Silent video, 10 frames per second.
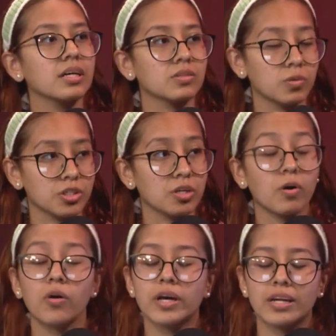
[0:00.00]
Yes, worship.
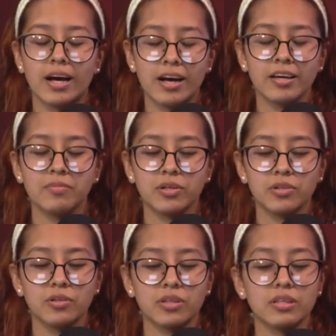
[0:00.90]
Oh, and I am a
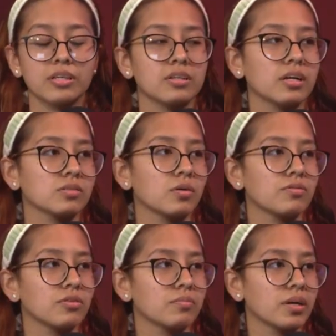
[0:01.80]
youth leader as well
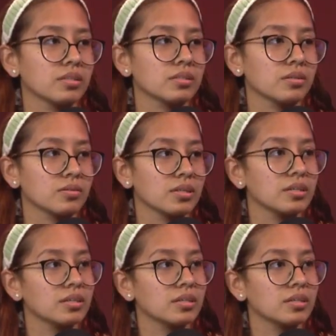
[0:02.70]
for my cellula.